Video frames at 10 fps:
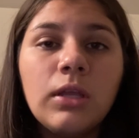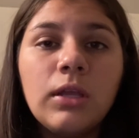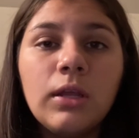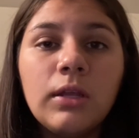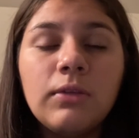
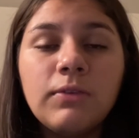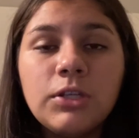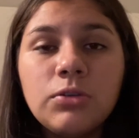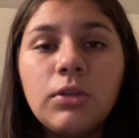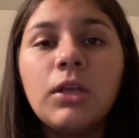
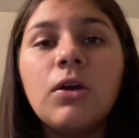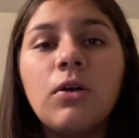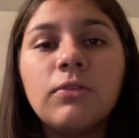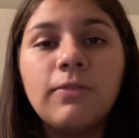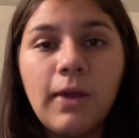individually
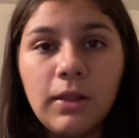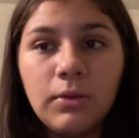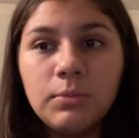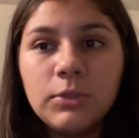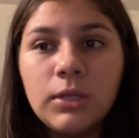called
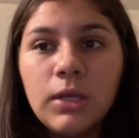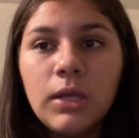phyllodes.